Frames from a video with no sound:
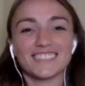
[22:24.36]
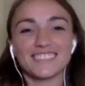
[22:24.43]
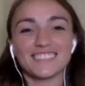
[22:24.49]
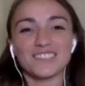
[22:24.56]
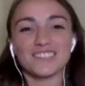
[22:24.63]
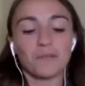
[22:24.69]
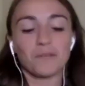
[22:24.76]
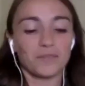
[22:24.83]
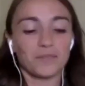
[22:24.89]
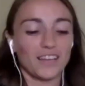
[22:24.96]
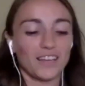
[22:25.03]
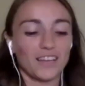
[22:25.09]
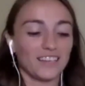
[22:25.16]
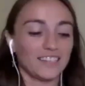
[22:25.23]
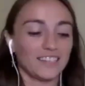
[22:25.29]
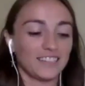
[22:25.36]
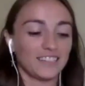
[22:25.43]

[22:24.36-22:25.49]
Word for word: Do you remember that?